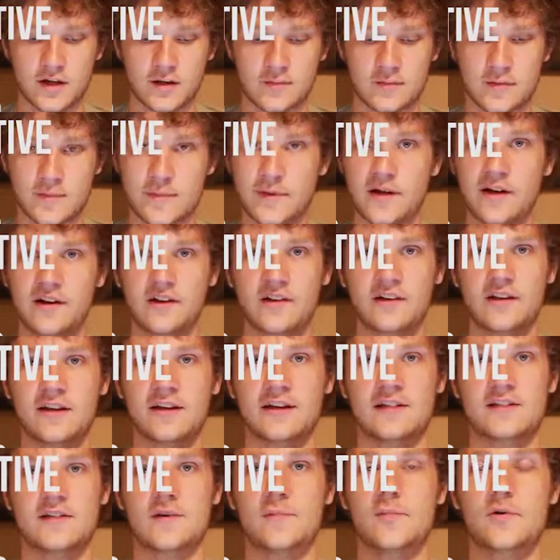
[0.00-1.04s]

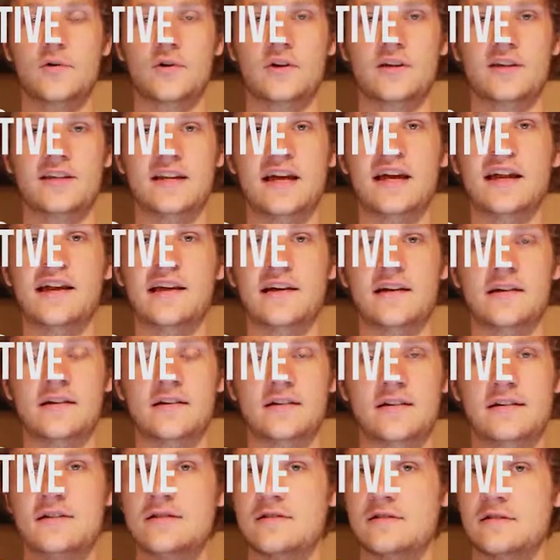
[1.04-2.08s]
empirically supported data
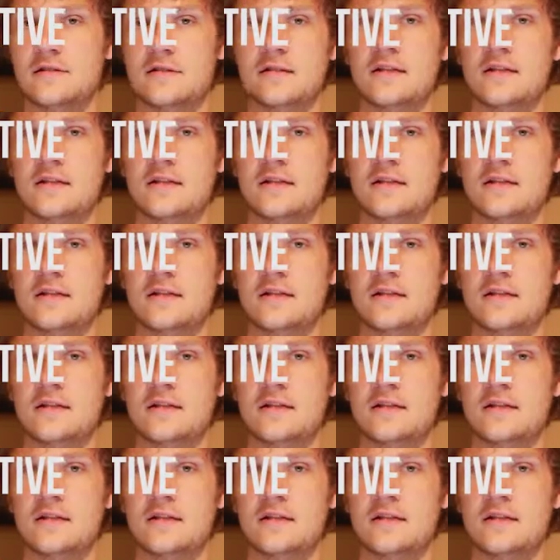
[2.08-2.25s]
is